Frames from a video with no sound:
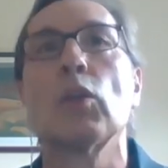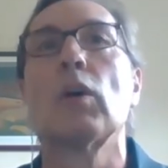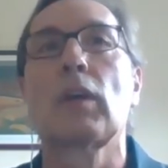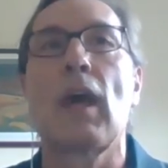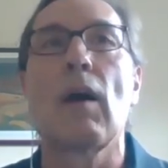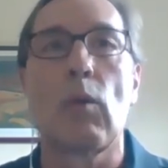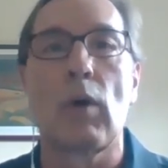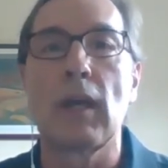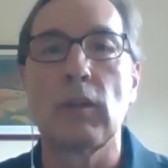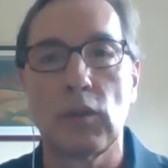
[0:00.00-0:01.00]
I can look
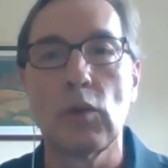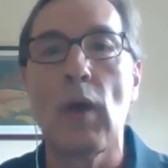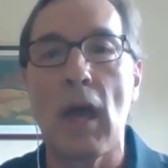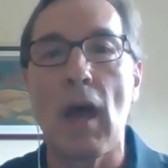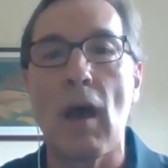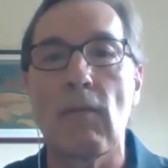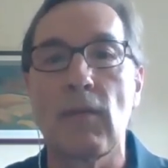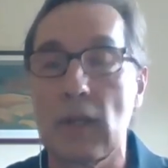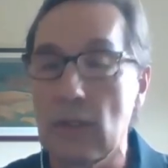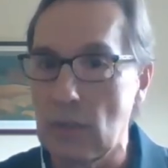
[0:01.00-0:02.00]
at what I do
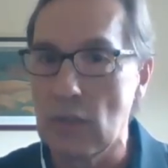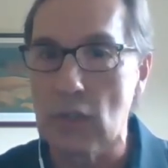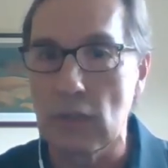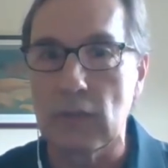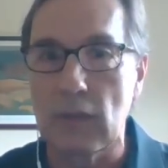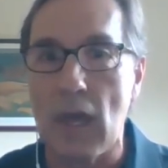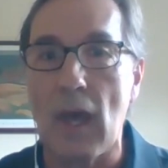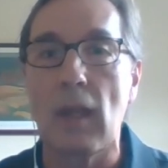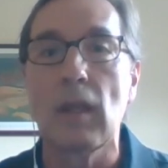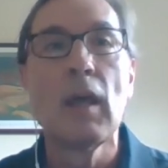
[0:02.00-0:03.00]
have in addition
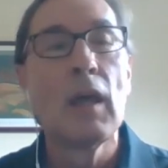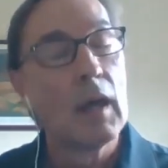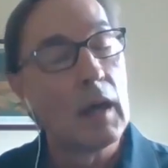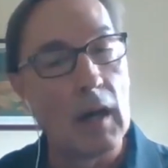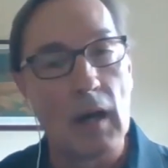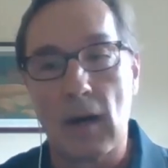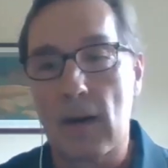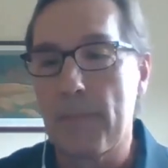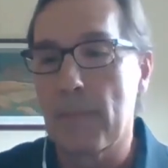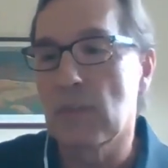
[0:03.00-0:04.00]
to that.
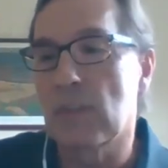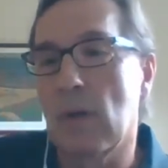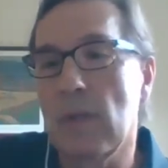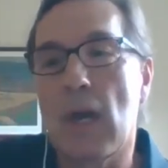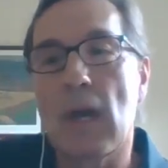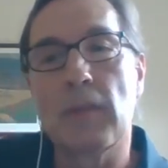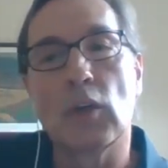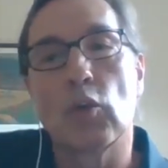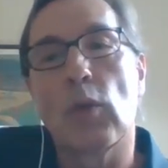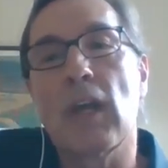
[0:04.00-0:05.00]
So
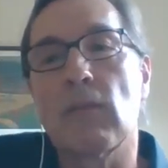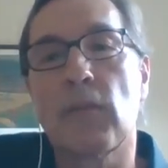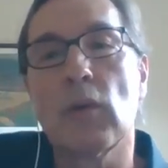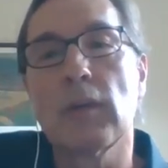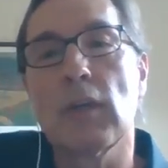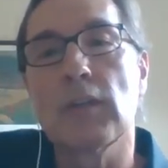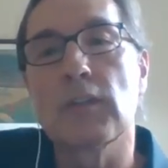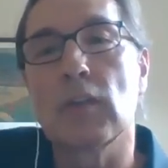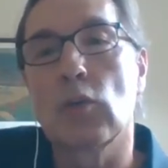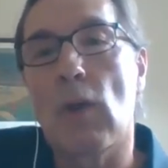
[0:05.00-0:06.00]
yeah, the
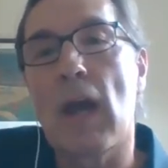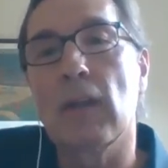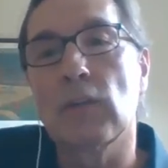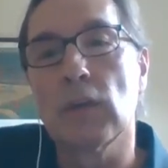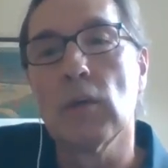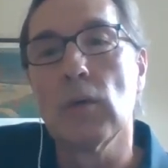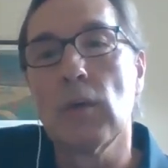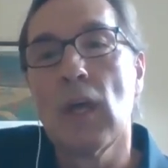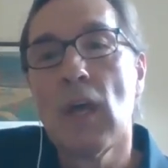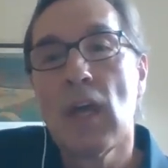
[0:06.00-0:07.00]
gratefulness, the
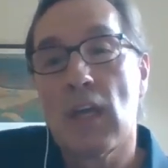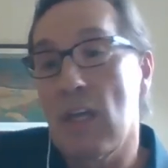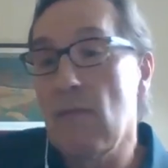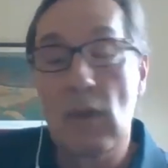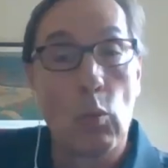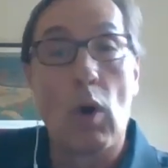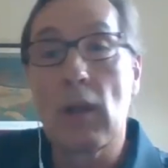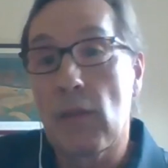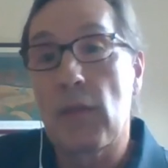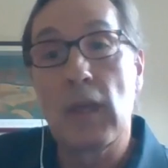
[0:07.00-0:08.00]
gratitude,
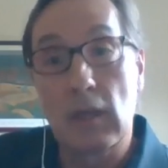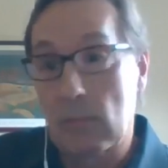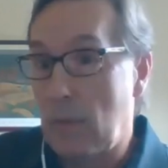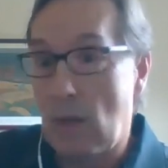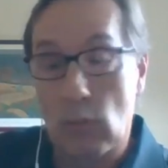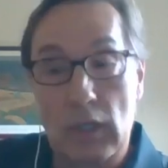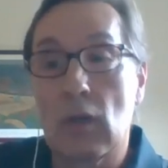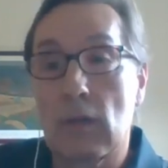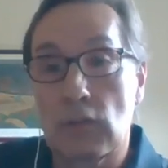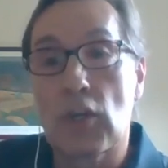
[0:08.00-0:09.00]
even one thing
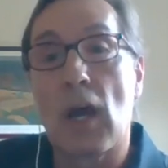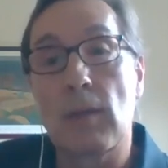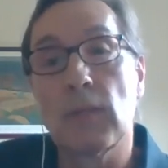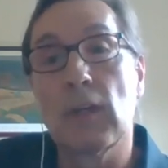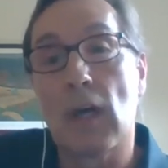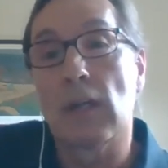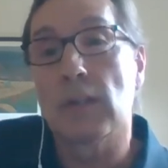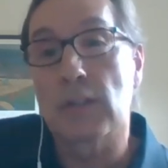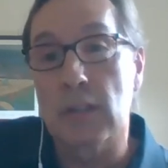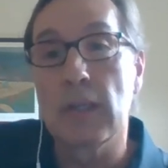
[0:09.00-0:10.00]
that we could have chimed
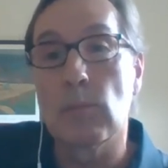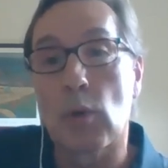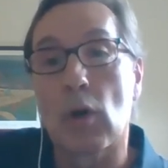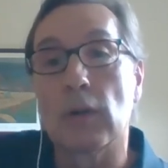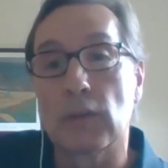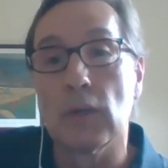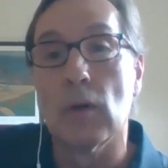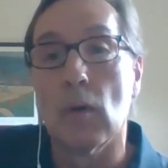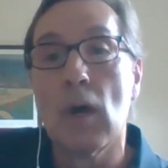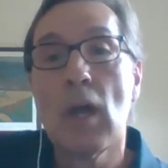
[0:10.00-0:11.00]
in on the sleep
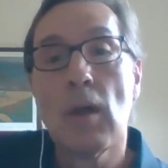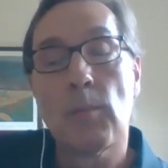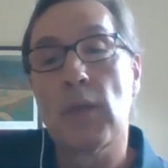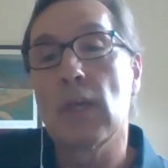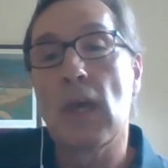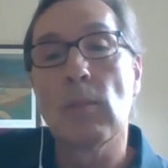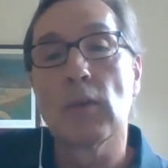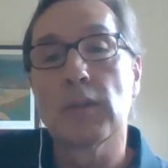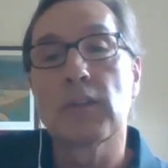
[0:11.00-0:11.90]
part too, being